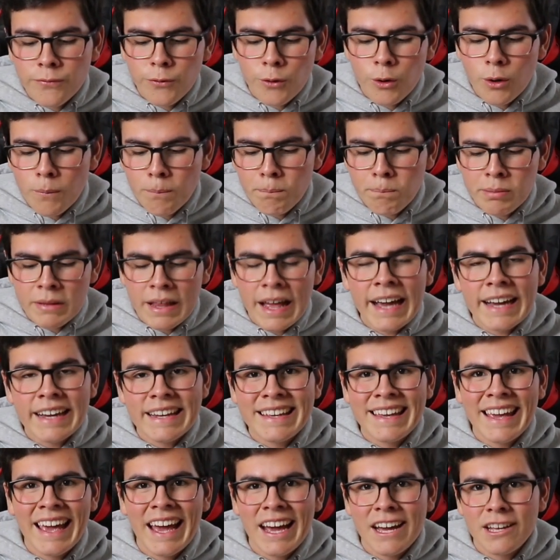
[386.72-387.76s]
4
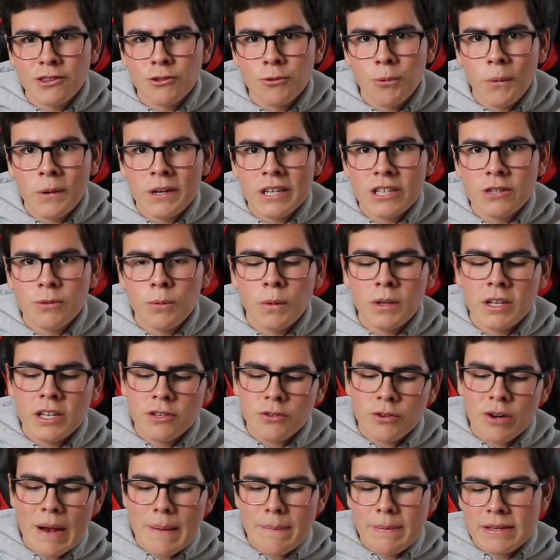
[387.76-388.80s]
Black Cat 2020
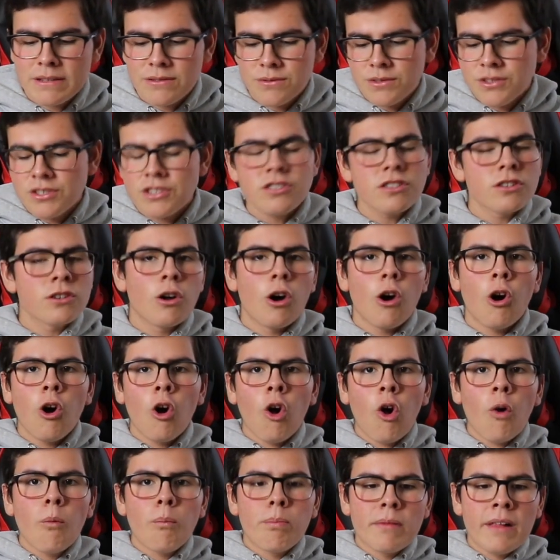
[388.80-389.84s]
dropping. So it's just an
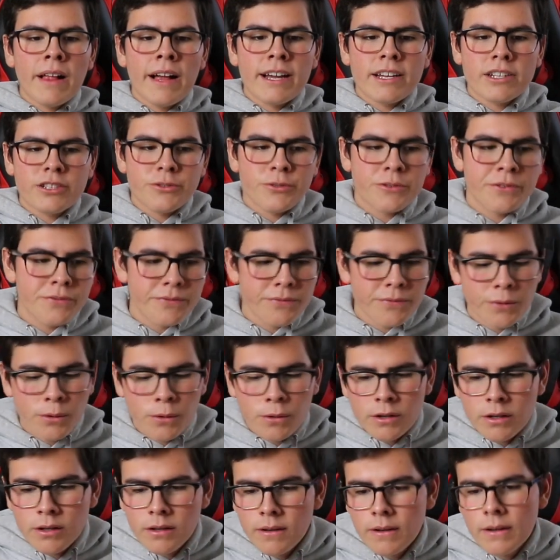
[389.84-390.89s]
all-black Jordan
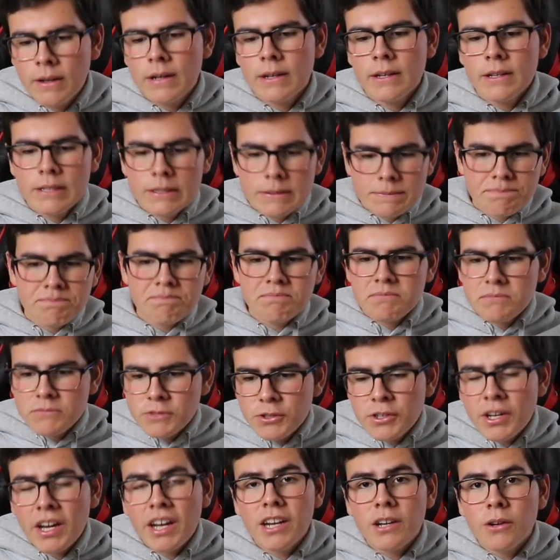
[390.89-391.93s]
4.
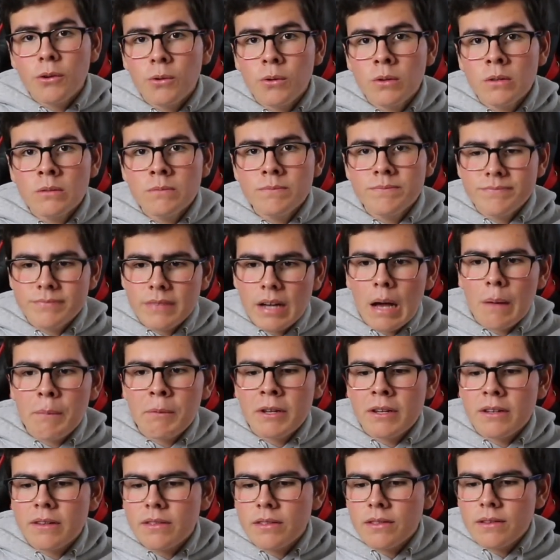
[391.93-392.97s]
They're kind of cool. I
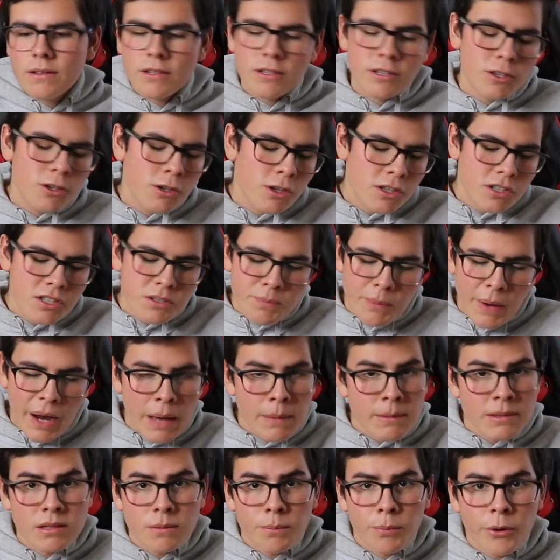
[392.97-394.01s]
mean, you could just buy
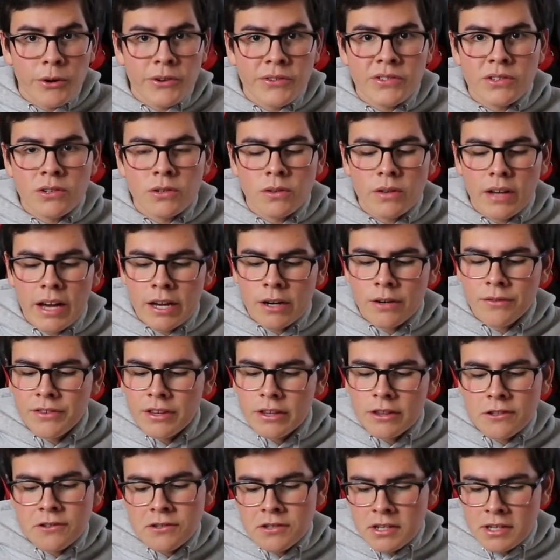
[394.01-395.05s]
them as a personal. I don't
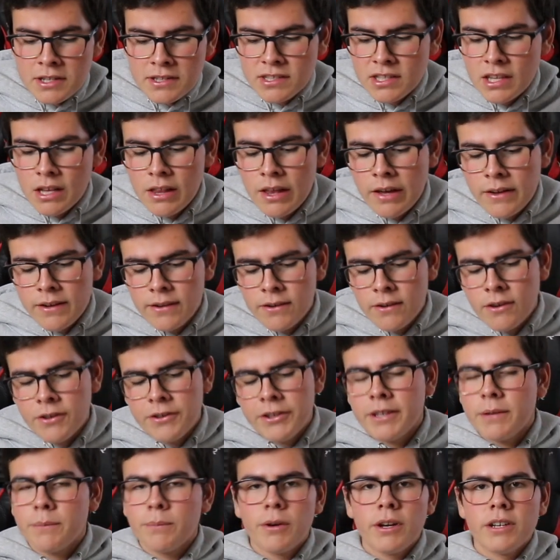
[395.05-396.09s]
think these are going to sell out at all.
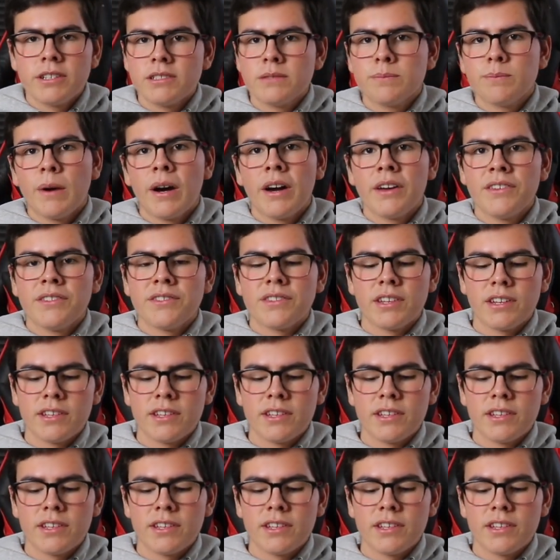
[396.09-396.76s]
You can probably just buy these